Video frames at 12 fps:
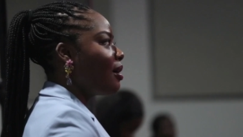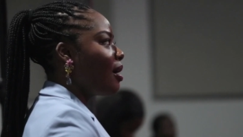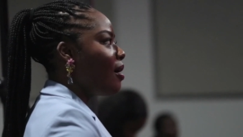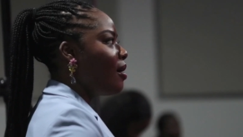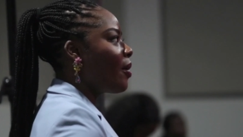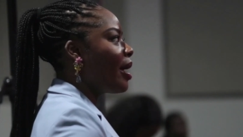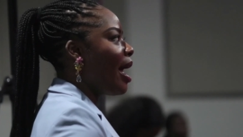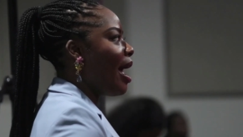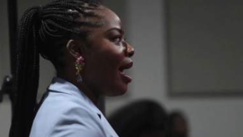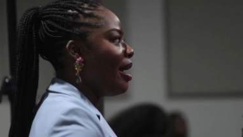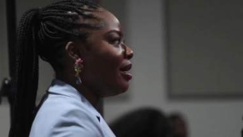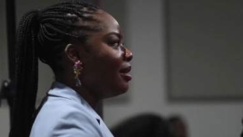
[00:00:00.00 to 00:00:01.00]
the
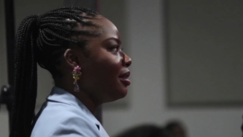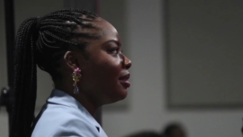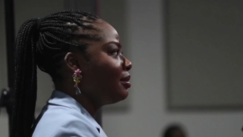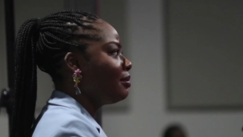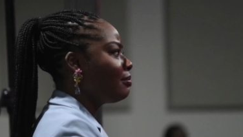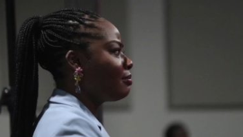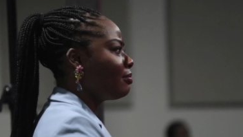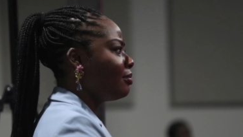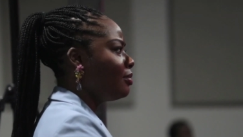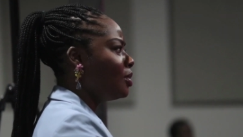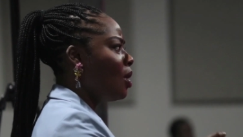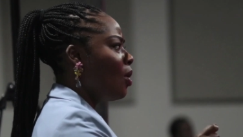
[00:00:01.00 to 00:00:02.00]
ink is his
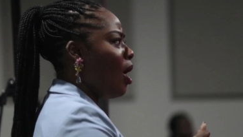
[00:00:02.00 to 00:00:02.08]
blood.